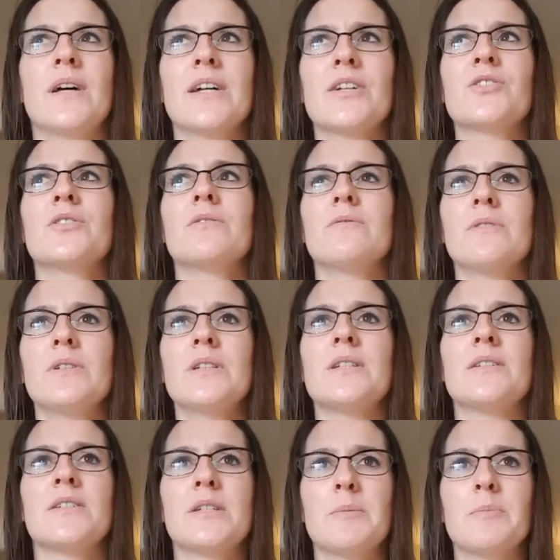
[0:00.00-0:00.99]
actually
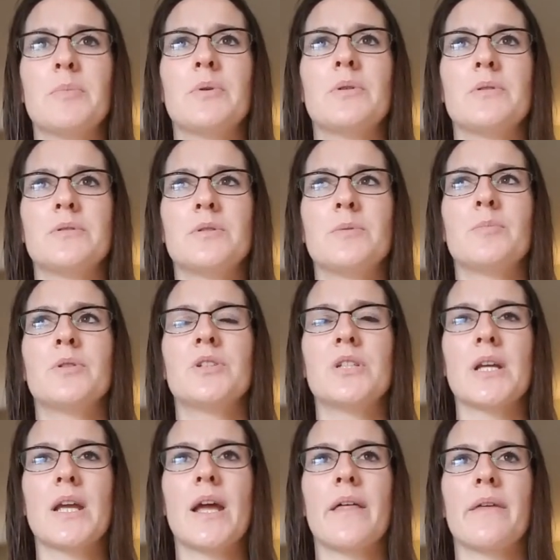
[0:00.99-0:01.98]
really simple to put
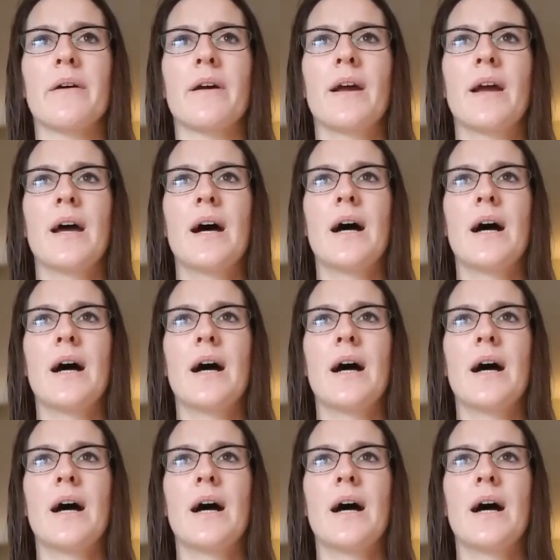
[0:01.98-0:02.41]
together.